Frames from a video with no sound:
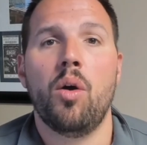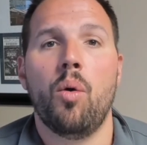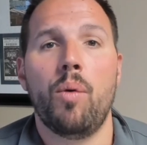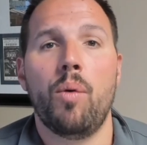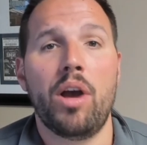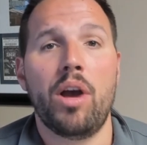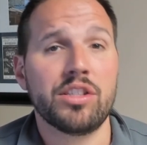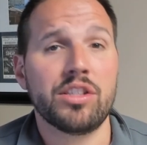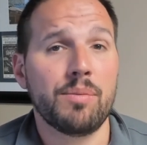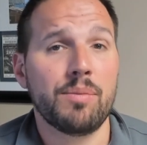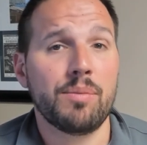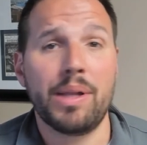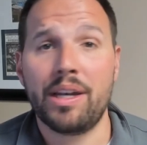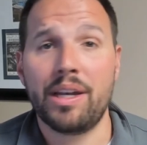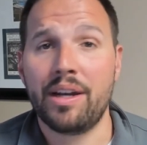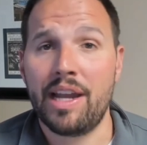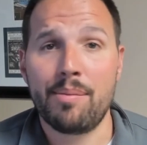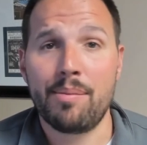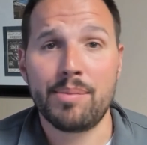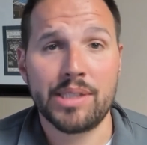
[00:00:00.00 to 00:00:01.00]
We also built
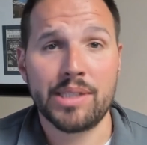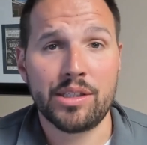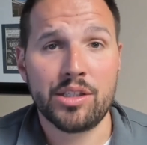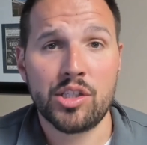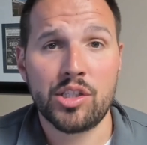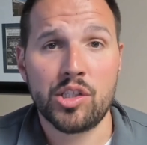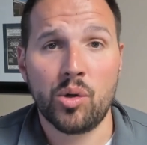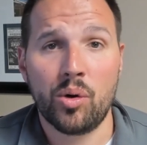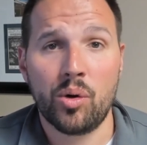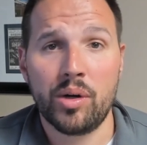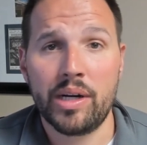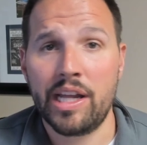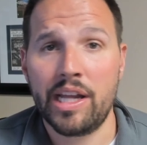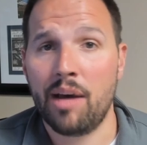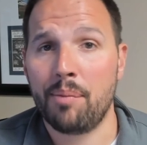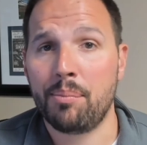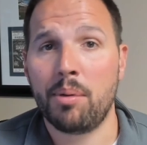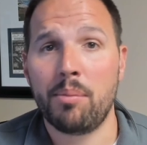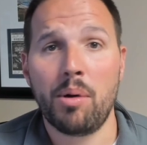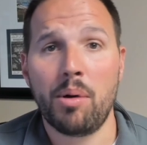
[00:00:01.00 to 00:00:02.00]
an Amazon store to
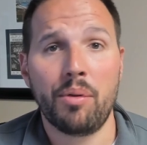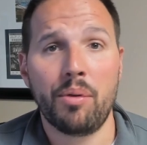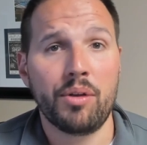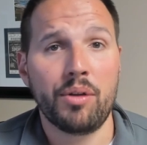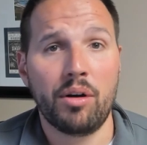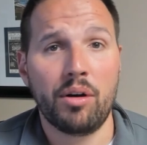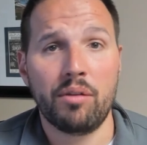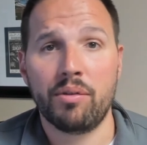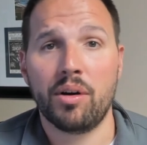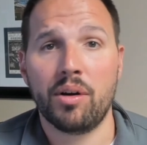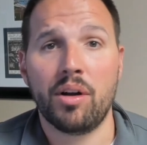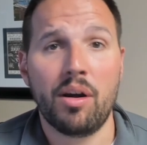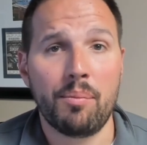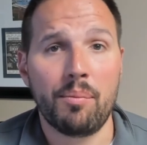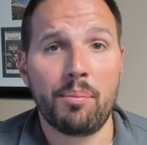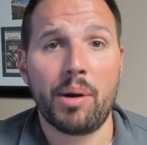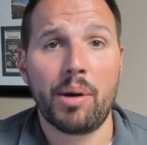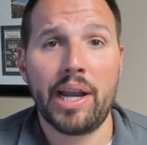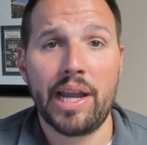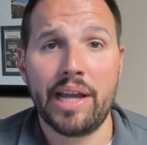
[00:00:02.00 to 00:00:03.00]
help promote the overall
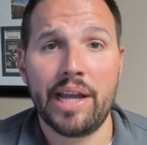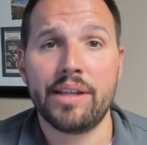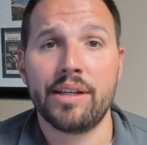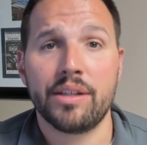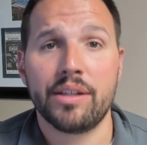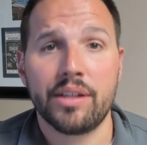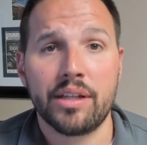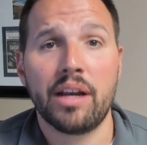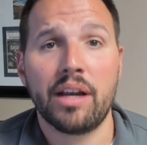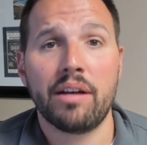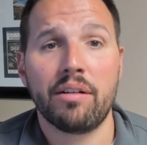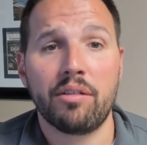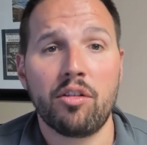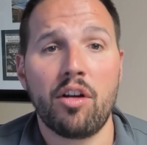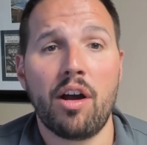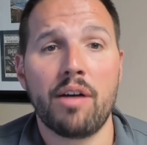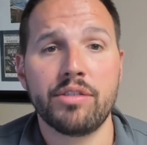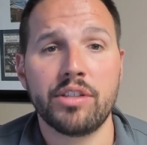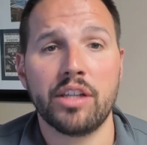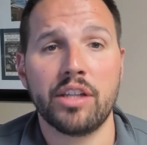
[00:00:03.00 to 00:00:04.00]
brand and kind of
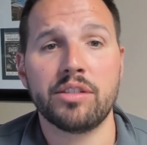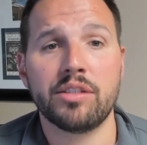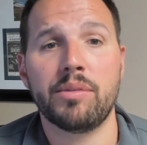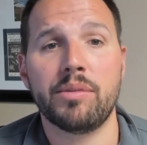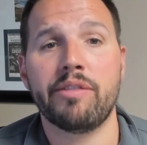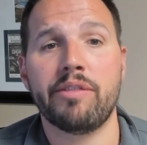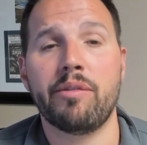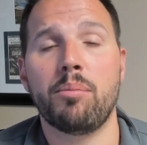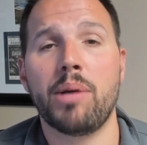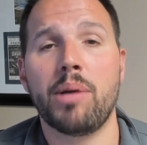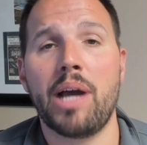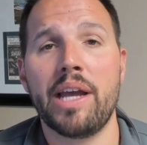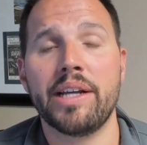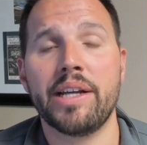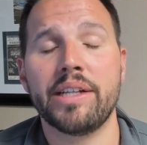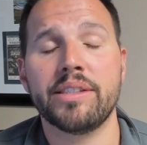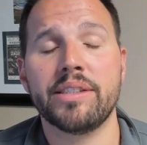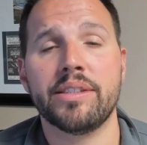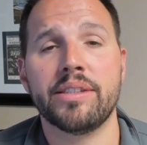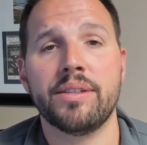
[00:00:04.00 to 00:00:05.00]
cross-sell some different
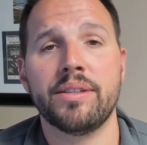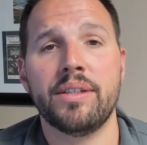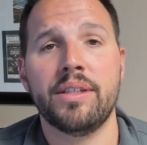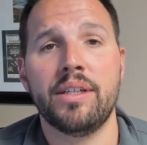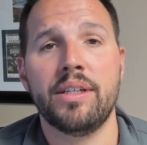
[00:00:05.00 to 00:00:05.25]
products.